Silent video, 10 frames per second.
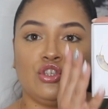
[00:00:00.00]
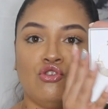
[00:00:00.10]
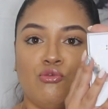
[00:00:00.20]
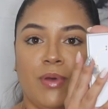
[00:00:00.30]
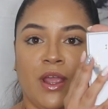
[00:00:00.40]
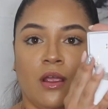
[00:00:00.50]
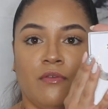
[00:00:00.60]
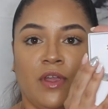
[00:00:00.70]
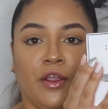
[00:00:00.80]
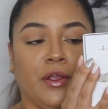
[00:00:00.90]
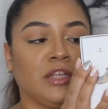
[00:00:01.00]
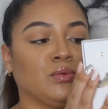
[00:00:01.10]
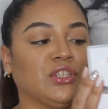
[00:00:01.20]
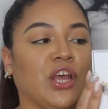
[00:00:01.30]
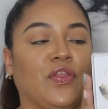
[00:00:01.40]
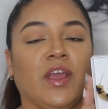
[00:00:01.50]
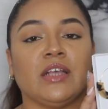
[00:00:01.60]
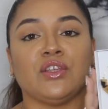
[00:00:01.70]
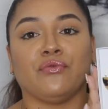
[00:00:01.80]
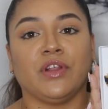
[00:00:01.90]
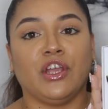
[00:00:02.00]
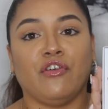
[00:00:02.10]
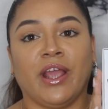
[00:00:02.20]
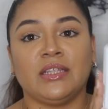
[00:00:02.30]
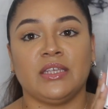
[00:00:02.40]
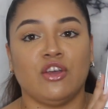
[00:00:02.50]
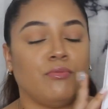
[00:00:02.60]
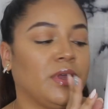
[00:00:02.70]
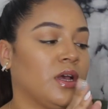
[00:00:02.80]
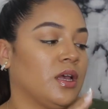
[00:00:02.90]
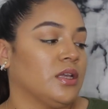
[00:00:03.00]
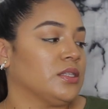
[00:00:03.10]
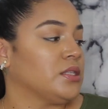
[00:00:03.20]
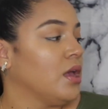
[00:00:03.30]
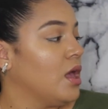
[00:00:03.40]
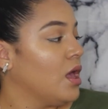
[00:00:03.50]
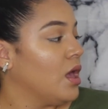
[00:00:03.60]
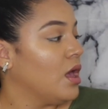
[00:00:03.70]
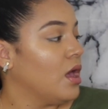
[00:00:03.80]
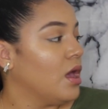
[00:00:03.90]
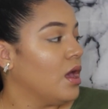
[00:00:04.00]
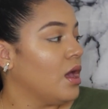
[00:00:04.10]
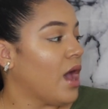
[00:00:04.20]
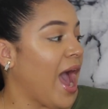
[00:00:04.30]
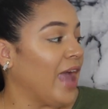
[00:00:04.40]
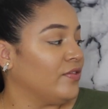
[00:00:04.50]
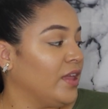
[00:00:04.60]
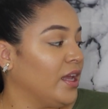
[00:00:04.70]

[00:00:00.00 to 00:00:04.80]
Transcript: 2 pair of earrings, which I think is a really great deal because I